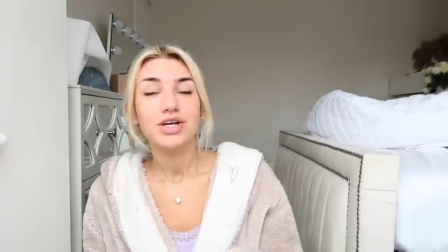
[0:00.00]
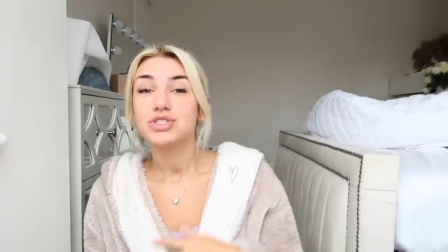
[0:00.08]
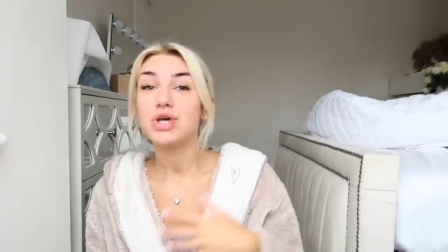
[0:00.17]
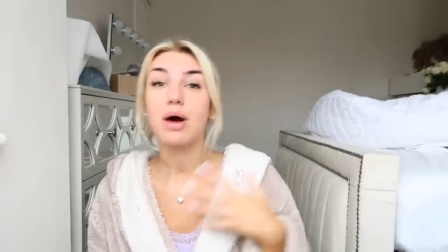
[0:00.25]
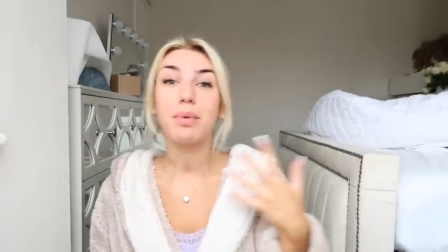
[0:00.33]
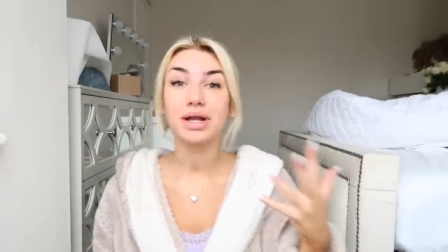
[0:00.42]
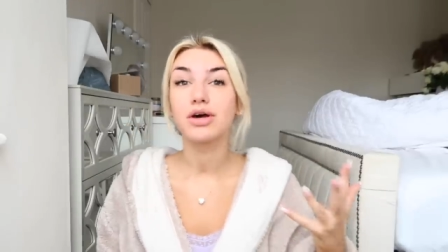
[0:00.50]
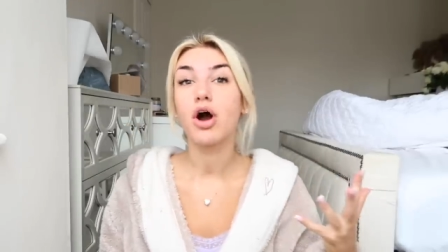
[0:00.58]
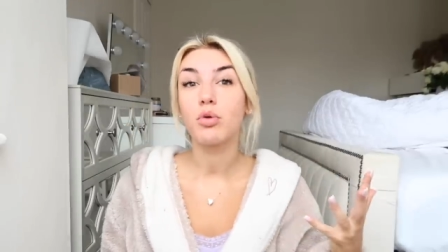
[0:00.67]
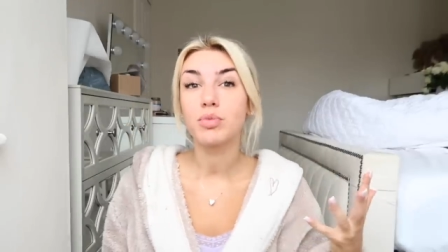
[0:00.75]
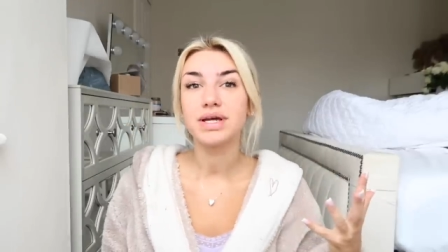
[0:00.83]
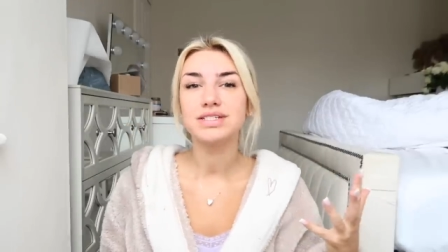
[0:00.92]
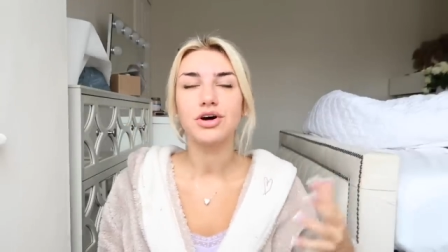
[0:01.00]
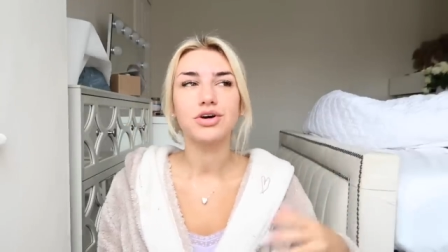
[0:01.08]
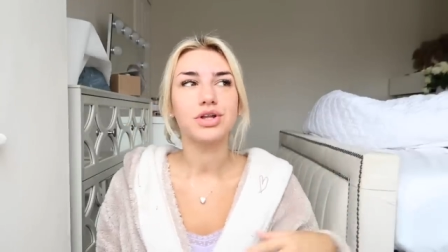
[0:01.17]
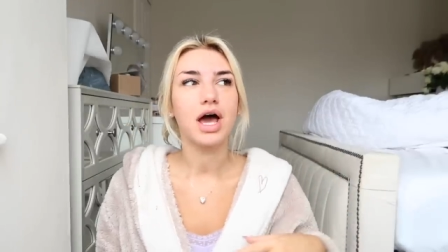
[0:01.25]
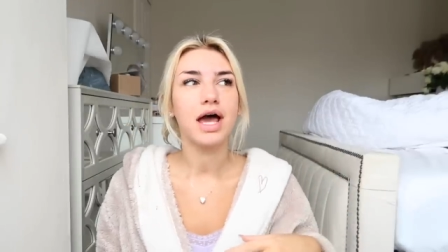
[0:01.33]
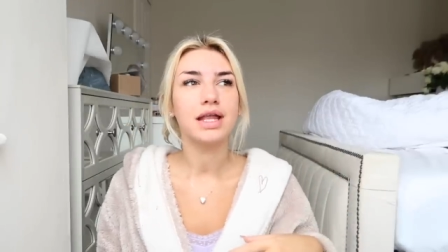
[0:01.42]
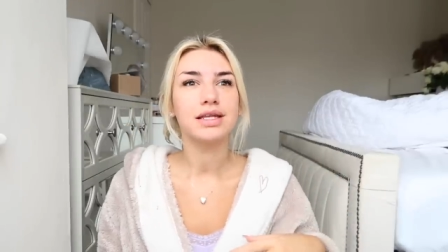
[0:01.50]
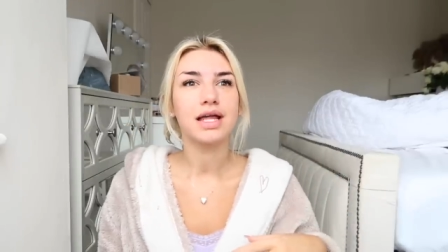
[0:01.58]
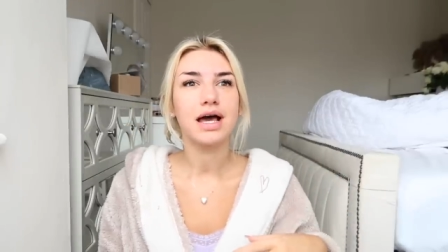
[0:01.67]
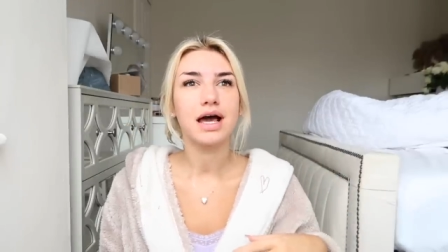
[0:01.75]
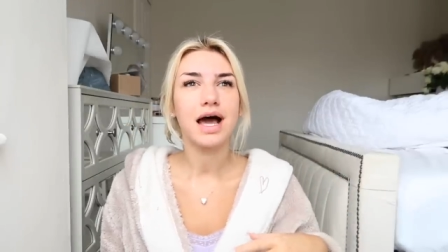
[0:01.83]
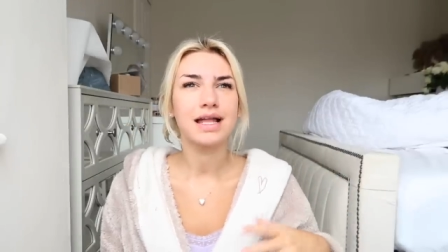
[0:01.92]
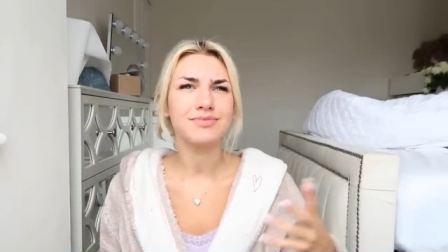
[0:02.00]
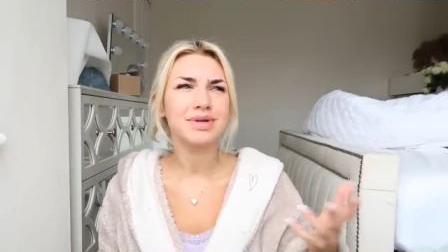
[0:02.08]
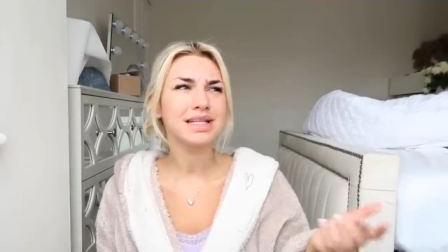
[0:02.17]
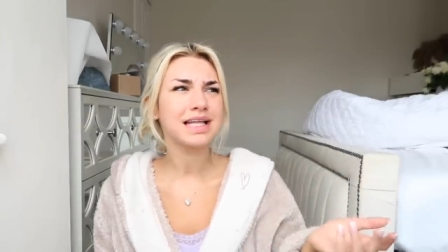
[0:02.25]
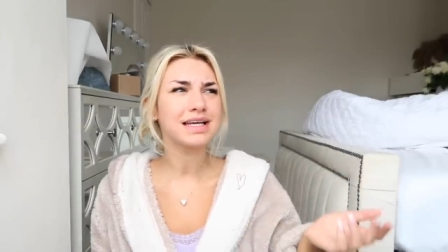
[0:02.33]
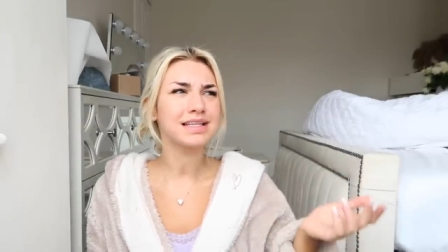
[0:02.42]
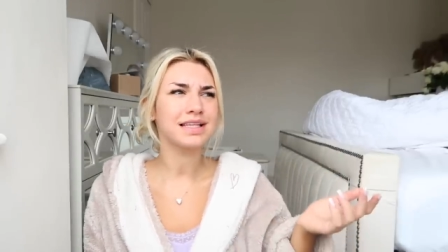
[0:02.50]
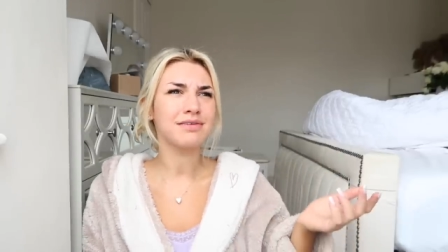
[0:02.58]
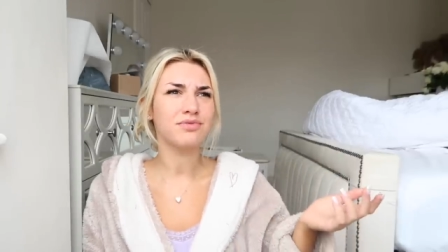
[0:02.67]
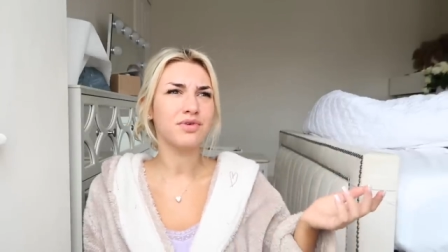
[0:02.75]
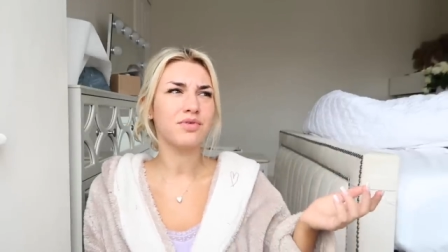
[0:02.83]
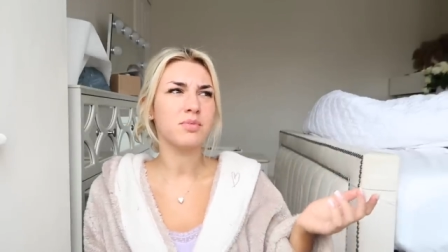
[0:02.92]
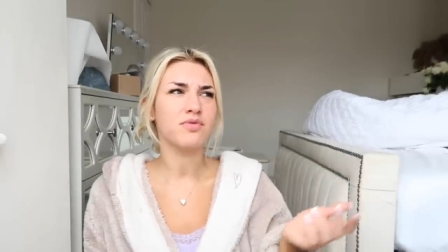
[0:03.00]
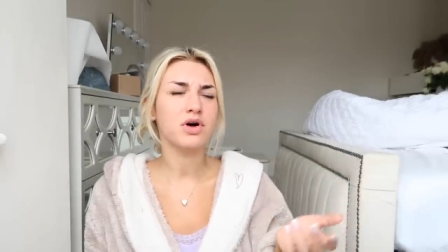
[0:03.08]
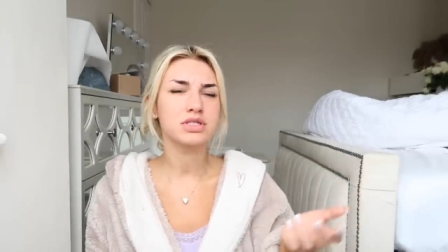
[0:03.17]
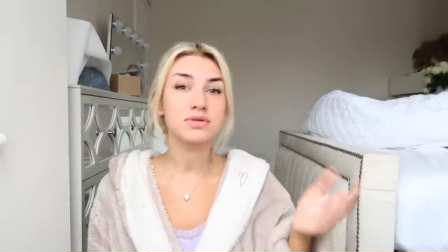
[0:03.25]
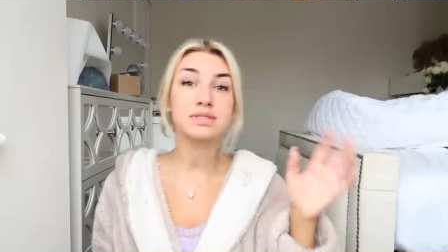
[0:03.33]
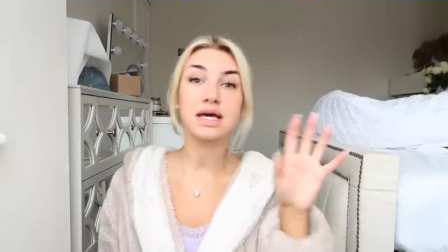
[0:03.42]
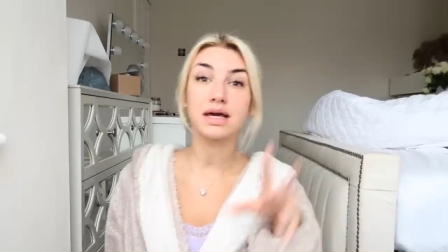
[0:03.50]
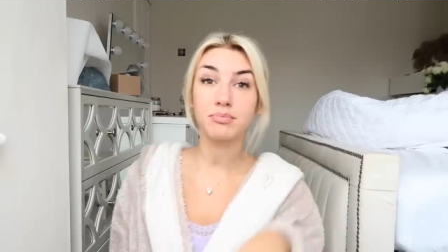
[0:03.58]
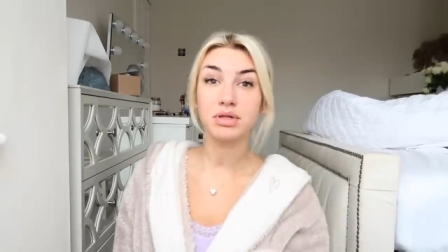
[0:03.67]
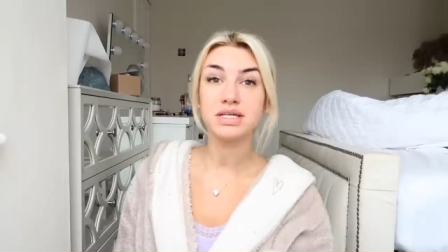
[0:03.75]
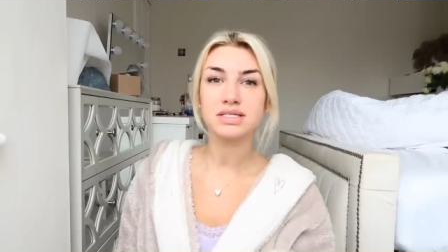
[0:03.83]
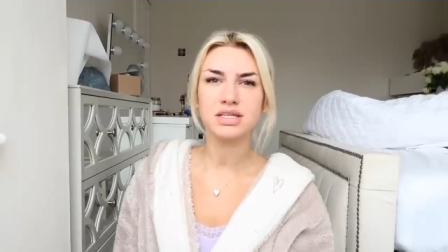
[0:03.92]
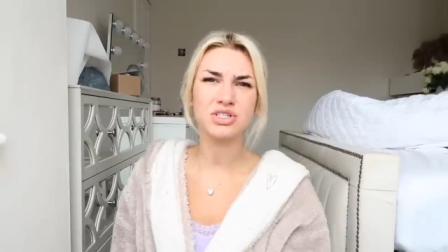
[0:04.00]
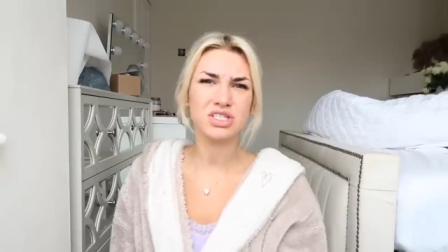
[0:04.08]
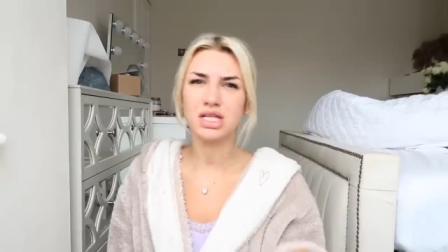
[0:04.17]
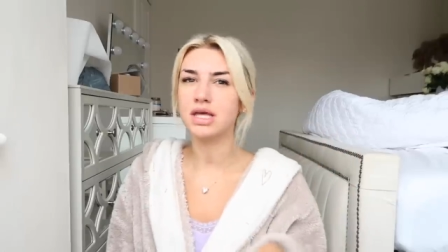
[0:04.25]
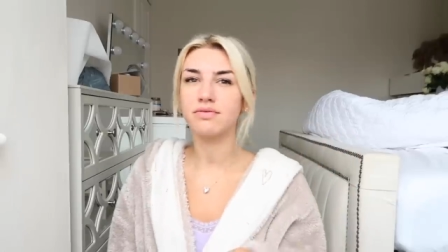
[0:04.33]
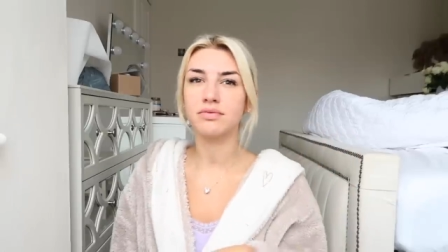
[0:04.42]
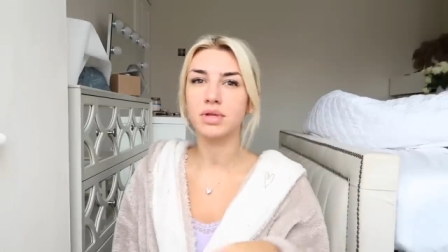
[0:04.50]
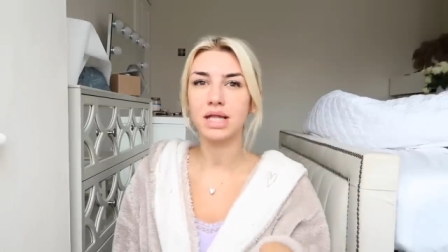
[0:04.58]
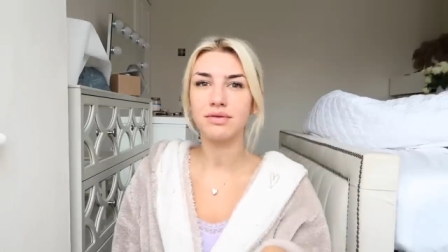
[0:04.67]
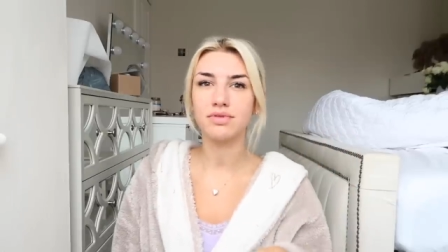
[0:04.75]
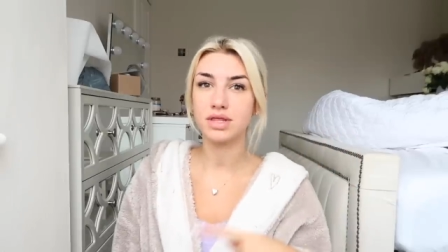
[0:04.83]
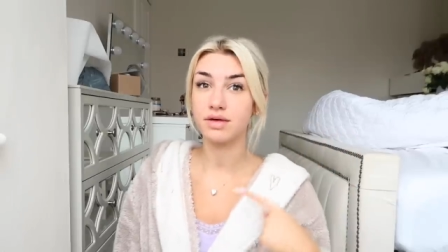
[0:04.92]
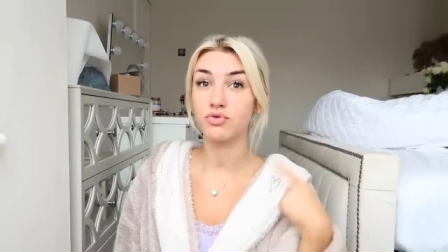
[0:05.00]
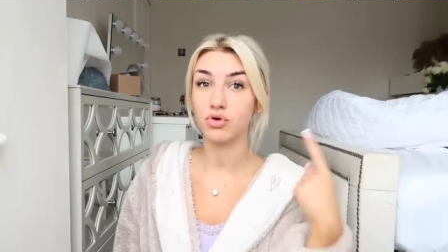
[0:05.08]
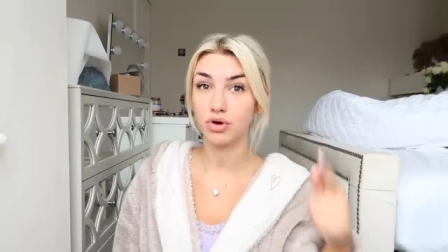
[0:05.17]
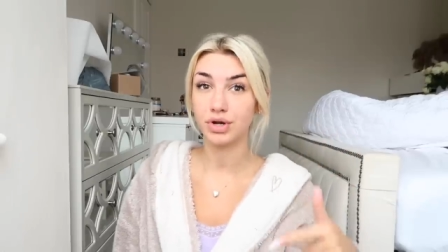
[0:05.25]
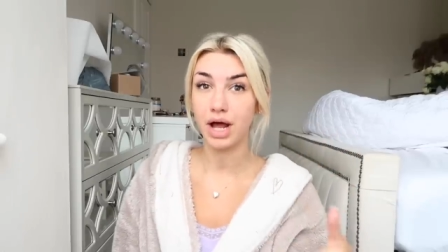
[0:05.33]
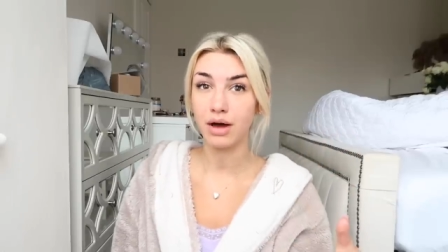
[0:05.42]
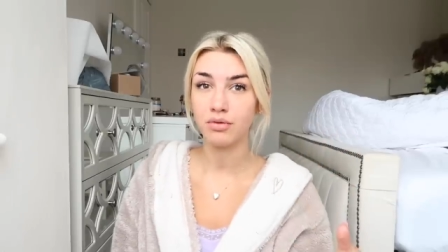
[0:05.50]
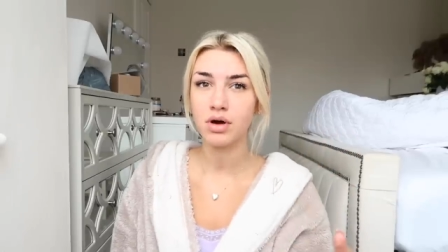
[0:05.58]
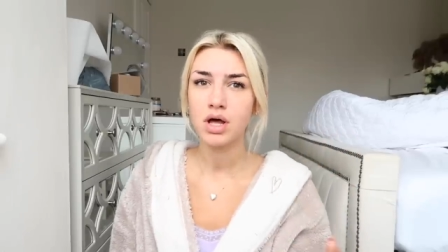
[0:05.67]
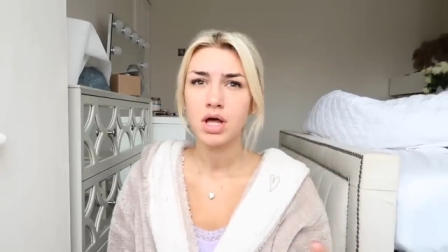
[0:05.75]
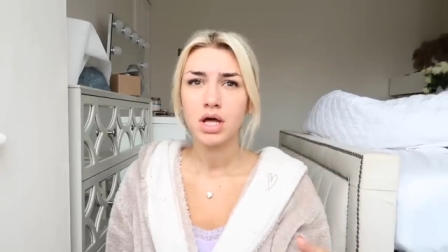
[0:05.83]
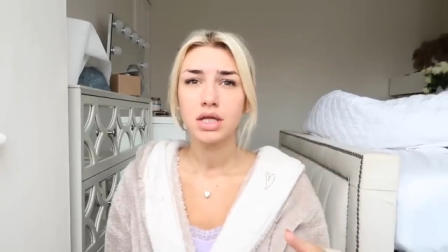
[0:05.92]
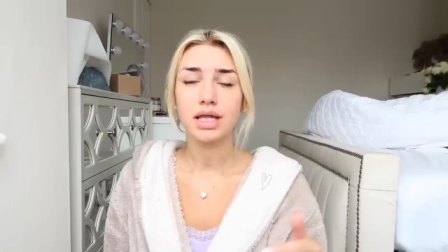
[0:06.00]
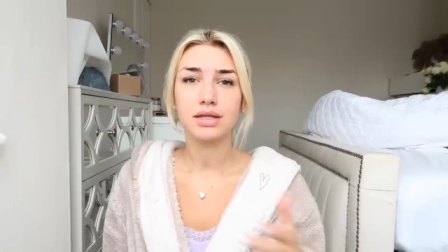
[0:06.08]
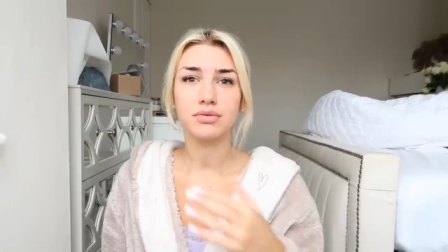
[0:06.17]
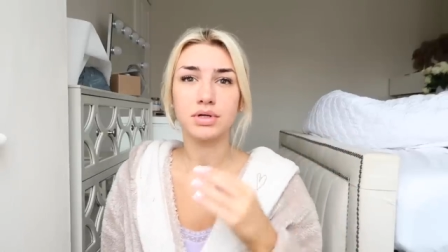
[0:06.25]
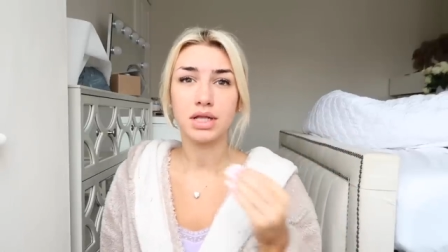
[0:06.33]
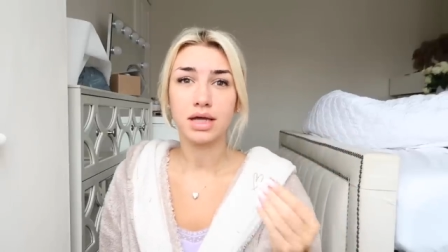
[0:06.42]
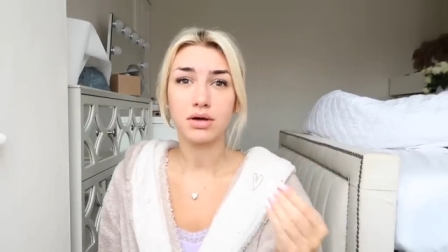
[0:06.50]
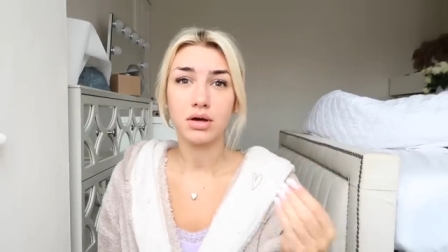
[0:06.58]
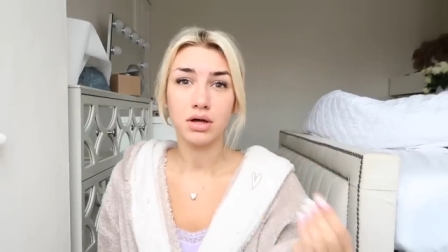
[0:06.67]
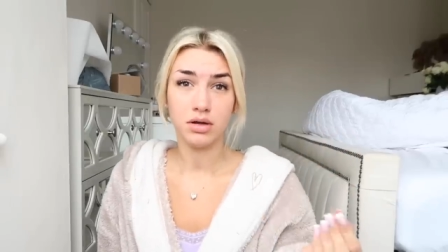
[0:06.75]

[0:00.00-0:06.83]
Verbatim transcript: So I went and got them redone and I didn't really like the length of them before. So I was like, please can you just leave them the length that they've grown out? Like they were like